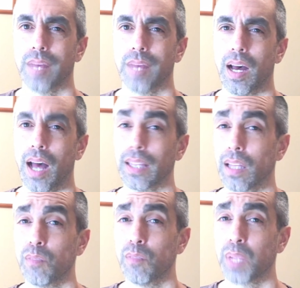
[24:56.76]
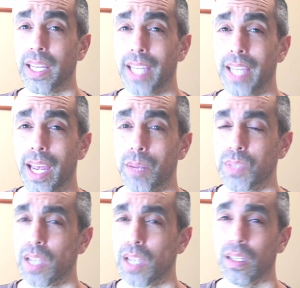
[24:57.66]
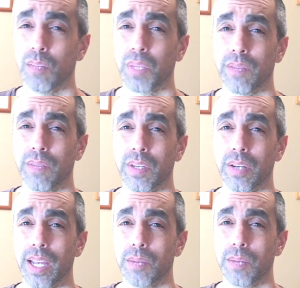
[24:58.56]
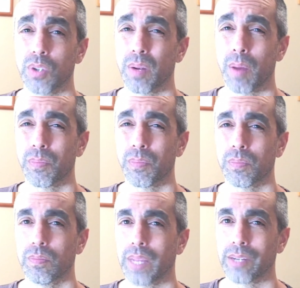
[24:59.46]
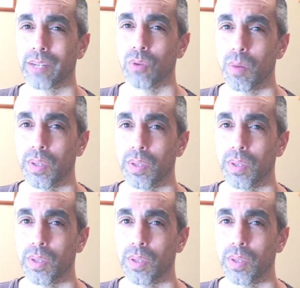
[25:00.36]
I love playing games. I love playing video games. I grew up on the